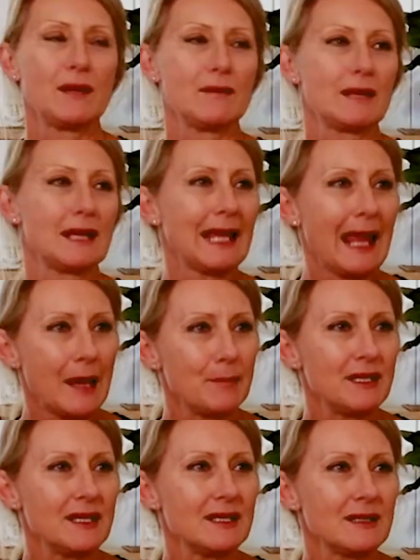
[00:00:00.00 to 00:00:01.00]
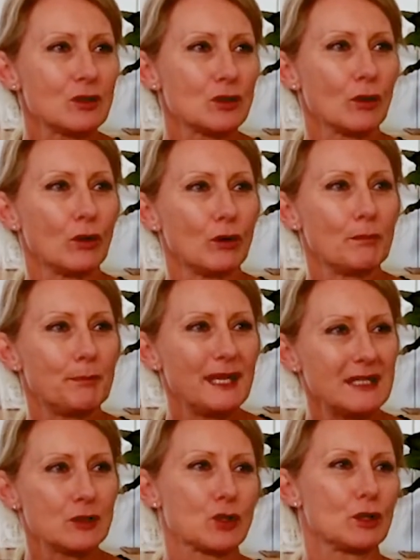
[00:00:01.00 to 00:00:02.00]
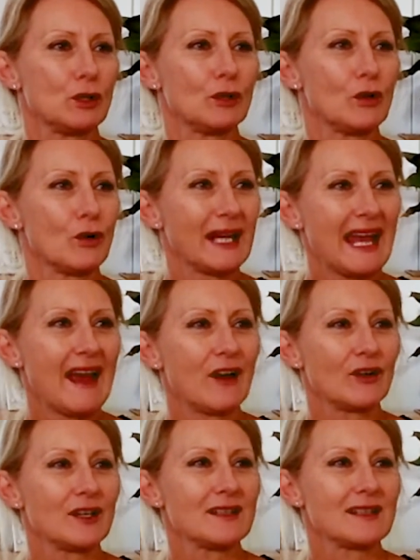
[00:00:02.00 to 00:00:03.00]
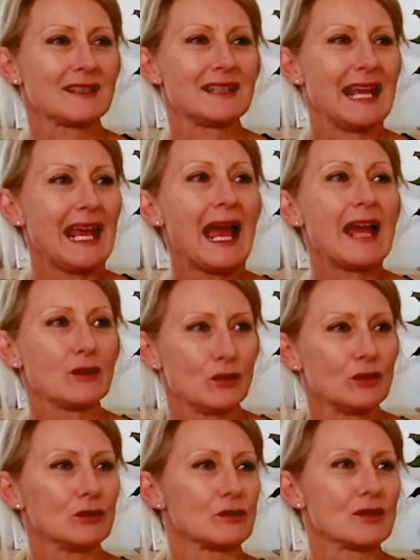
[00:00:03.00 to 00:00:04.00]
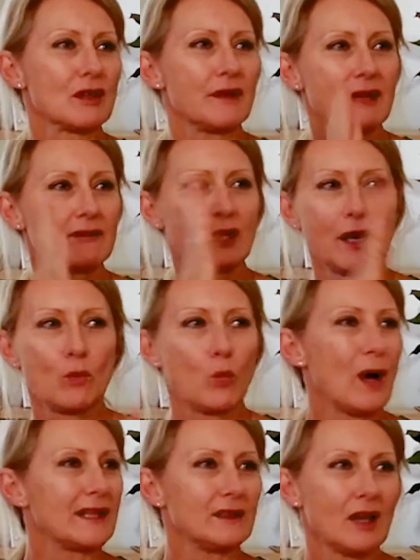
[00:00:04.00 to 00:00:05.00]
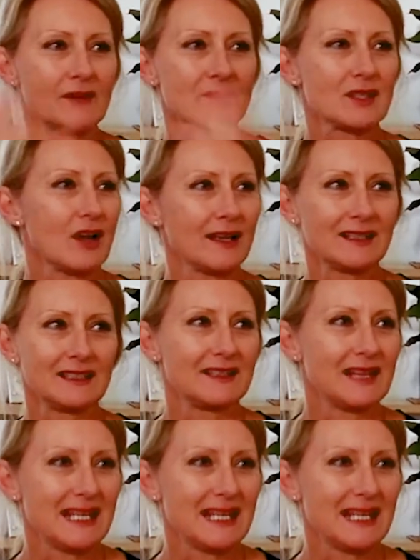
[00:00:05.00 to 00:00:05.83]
a cabbage or beetroot or carrots, they're annual, so they're like one life cycle and they're done.